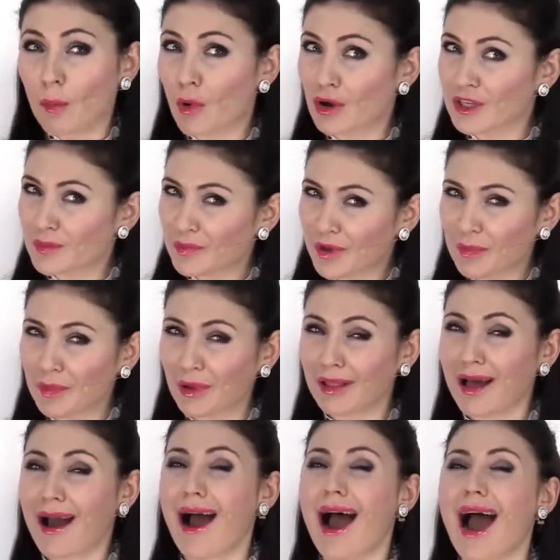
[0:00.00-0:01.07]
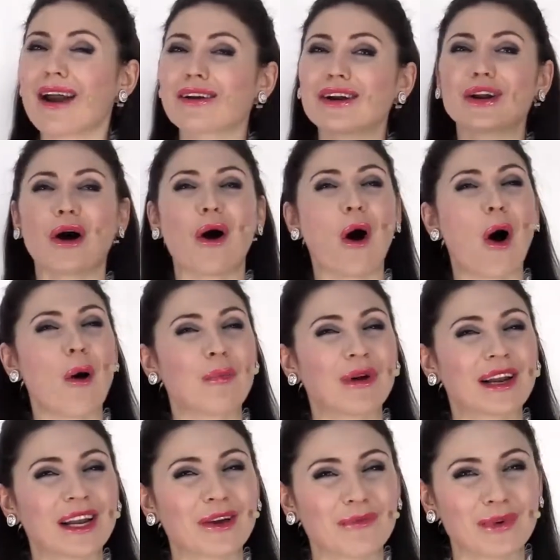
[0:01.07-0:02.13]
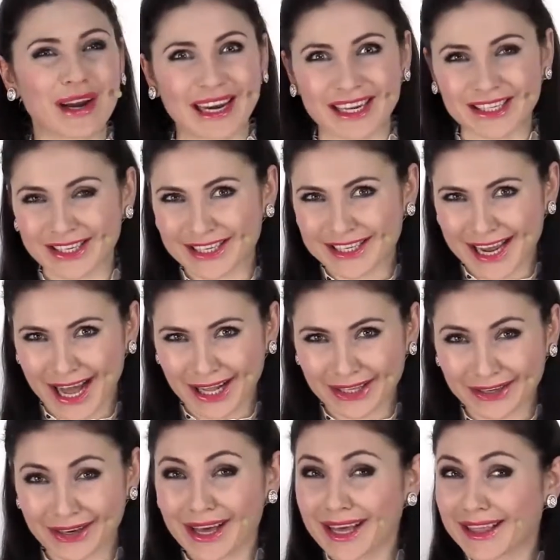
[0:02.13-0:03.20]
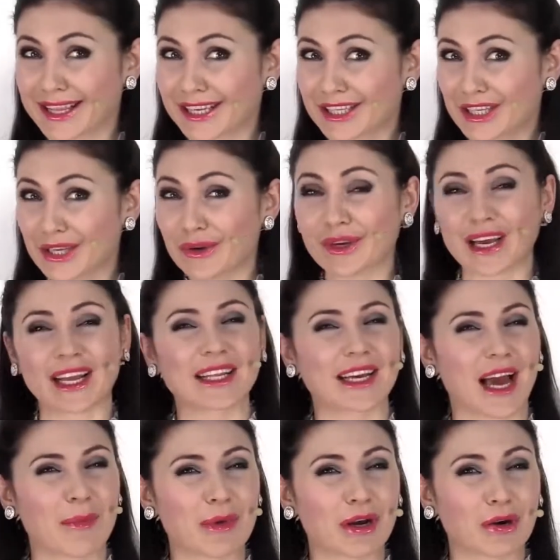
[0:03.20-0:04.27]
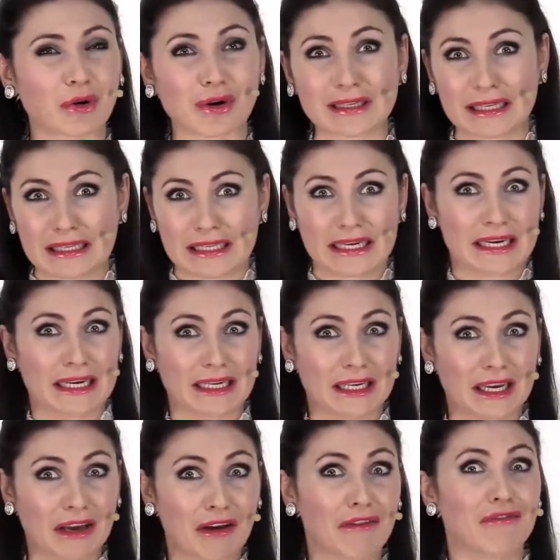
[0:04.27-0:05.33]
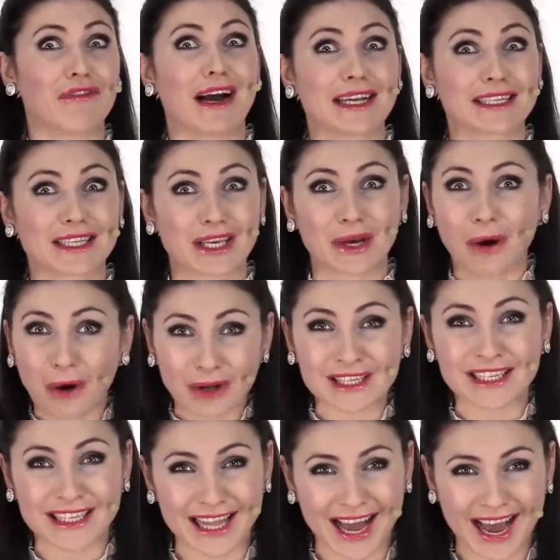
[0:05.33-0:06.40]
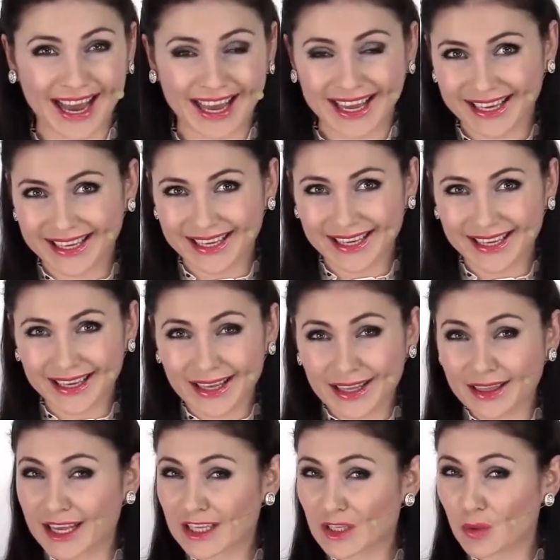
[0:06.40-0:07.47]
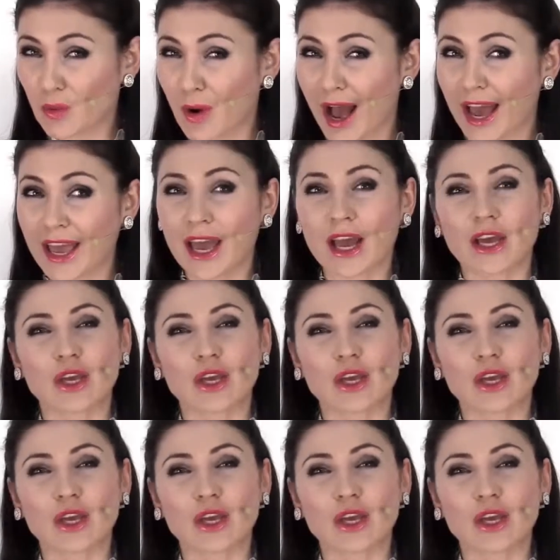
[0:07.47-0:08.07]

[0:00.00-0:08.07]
most people aren't openly willing to tell you that you can come across as needy, fussy, or sly. That's why